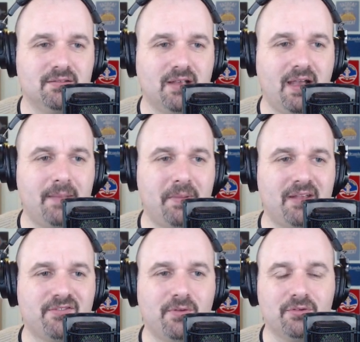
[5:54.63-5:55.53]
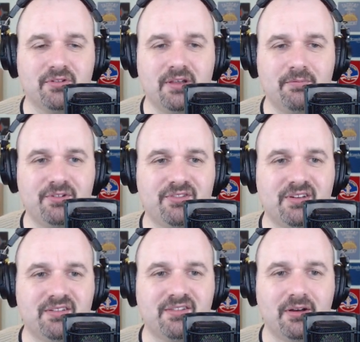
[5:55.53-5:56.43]
high pass filter, and we're just
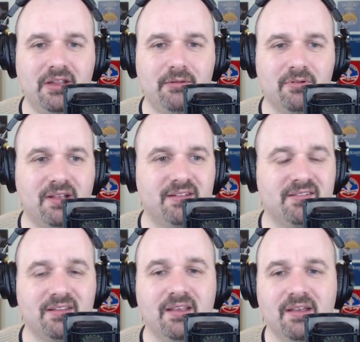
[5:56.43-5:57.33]
going to start equalizing.